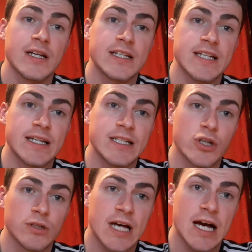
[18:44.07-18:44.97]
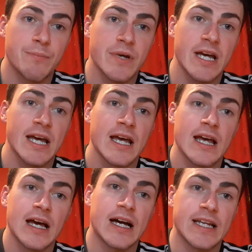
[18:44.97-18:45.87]
He said he's unhappy
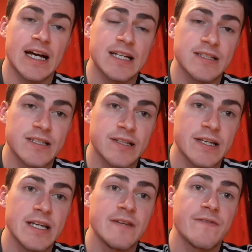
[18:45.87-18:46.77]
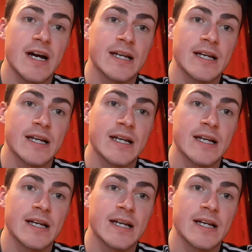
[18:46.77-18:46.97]
and he has to leave